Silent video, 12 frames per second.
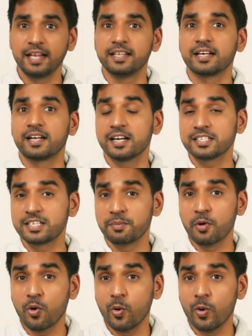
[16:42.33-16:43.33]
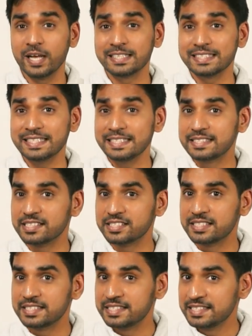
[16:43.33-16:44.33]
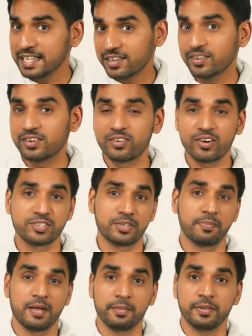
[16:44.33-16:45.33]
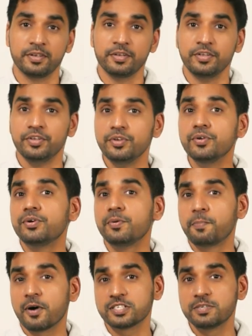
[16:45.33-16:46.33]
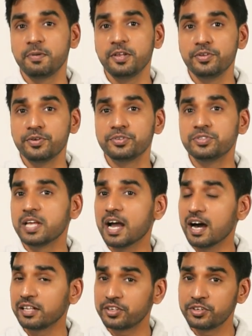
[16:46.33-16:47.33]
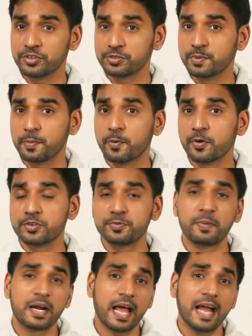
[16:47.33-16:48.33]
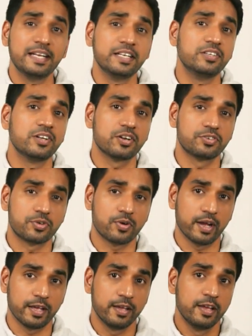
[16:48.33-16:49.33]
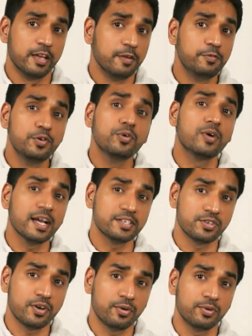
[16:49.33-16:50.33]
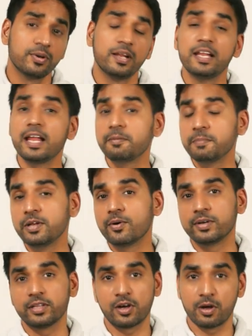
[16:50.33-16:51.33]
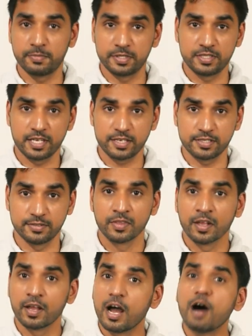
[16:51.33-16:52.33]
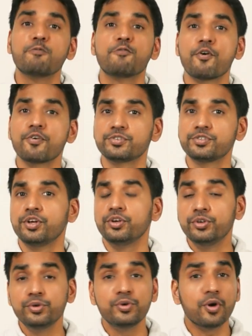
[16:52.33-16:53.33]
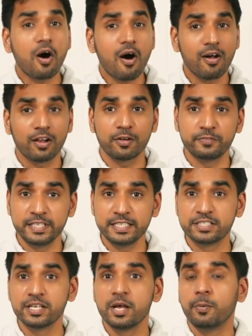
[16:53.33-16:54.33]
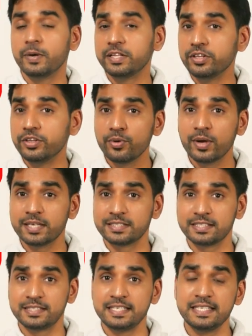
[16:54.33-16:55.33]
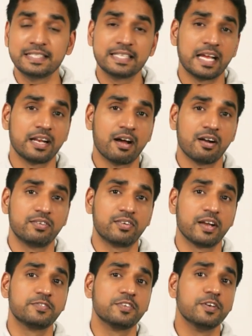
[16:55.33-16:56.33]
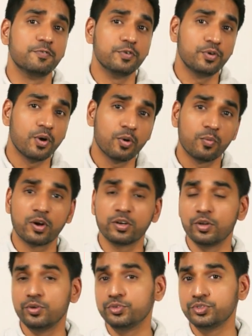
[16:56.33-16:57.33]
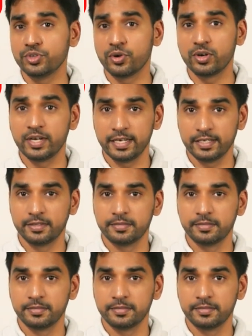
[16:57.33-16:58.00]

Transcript: the custom O S is the secret treasure map. You could possibly use the other U S B ports, but I did not try. If you guys know, let me know in the comment section. Of course, do all of these with new S S Ds and hard drives if you don't want to lose your data.